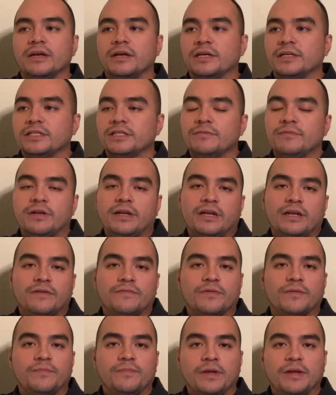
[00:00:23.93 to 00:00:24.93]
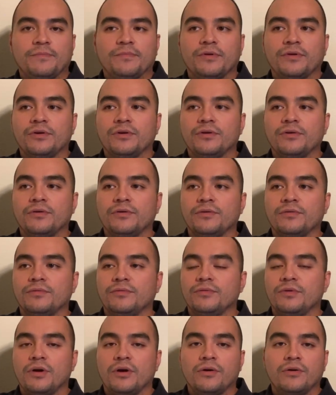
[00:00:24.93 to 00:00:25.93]
so many different people who
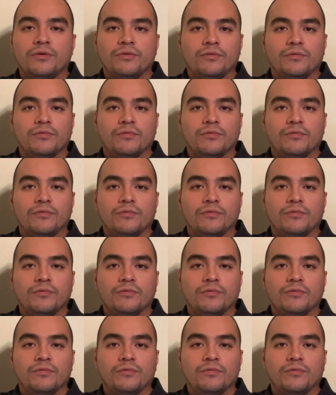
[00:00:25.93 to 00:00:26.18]
know